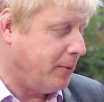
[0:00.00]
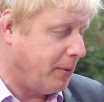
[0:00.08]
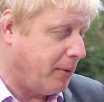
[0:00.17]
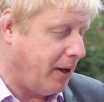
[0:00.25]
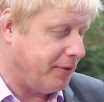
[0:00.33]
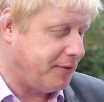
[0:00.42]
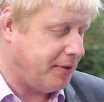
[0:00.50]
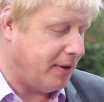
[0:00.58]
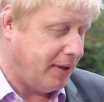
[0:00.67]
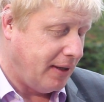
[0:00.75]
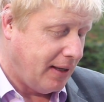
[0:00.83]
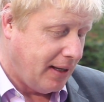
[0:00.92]
We were asked
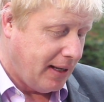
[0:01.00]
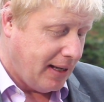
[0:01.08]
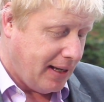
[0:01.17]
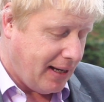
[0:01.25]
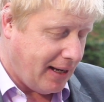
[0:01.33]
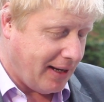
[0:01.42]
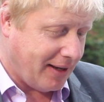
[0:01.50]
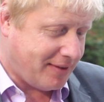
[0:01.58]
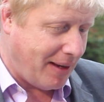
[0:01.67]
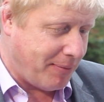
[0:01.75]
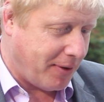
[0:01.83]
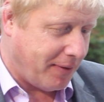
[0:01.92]
to
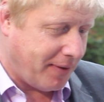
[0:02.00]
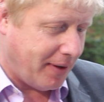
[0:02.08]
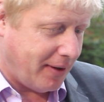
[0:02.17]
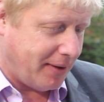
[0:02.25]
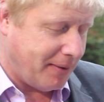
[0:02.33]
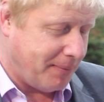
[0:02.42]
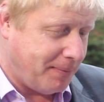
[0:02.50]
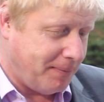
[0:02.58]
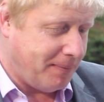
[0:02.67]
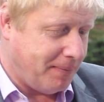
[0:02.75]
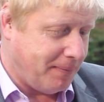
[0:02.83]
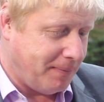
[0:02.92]
accept that there
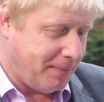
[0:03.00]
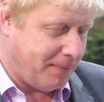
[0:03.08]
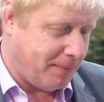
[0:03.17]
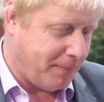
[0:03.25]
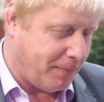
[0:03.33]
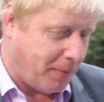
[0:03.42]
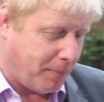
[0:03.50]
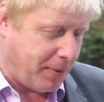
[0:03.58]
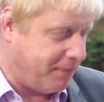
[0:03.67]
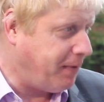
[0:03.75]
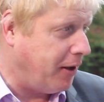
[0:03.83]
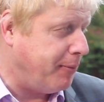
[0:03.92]
would be
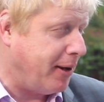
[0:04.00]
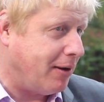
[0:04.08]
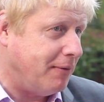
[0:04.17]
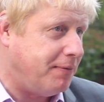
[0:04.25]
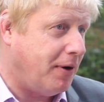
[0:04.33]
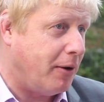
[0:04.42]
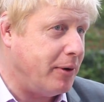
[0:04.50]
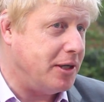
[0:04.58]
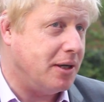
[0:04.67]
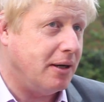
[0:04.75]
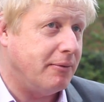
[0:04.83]
fundamental and far-reaching